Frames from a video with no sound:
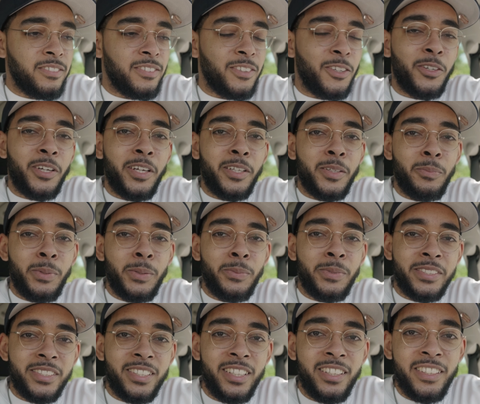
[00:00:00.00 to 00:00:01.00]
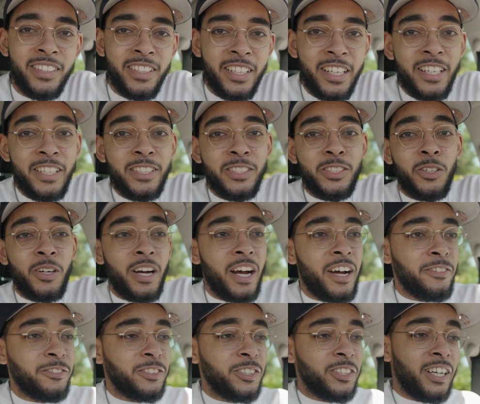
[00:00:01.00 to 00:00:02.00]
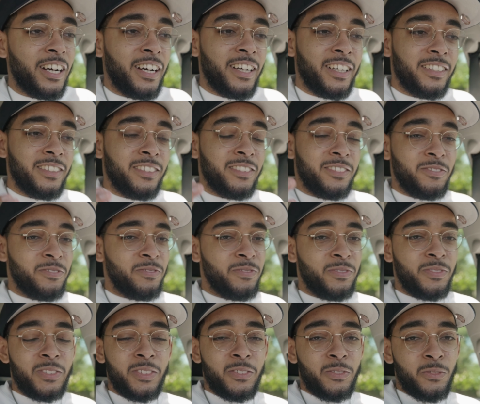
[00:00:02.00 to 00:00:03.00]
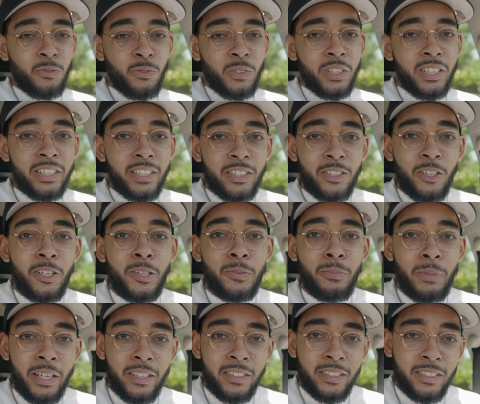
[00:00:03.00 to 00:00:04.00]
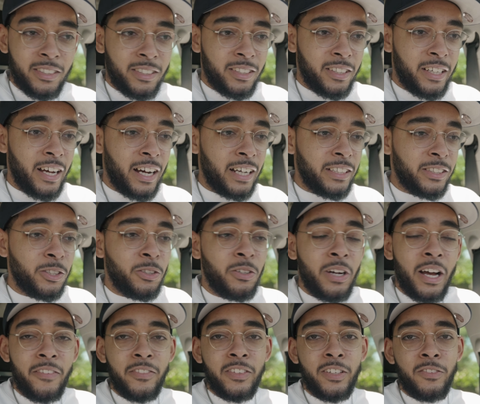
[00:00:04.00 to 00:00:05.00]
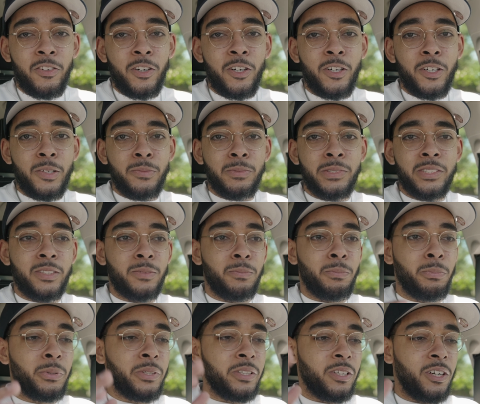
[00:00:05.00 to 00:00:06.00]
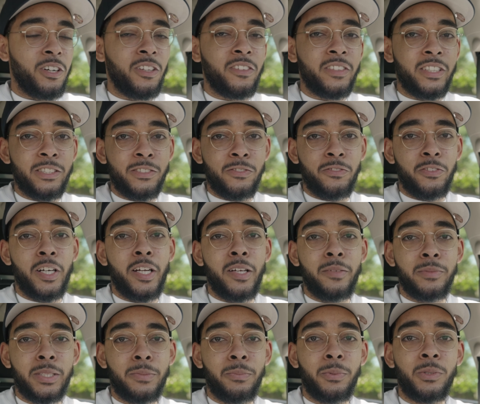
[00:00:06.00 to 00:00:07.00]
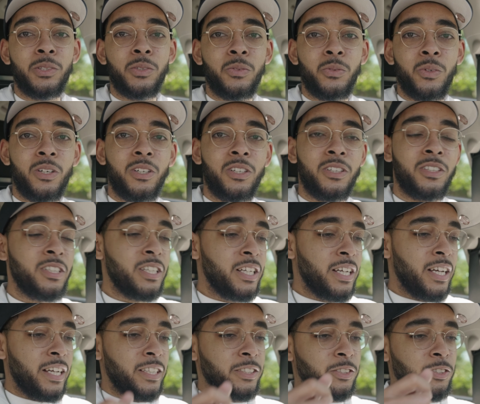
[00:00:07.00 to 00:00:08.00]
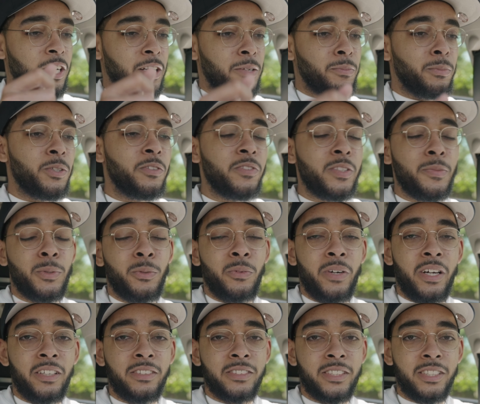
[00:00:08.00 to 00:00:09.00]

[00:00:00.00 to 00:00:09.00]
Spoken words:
okay, the beeping's done. So after I really thought about it, I don't have enough arms to put all of these frames up on the wall and try to move them around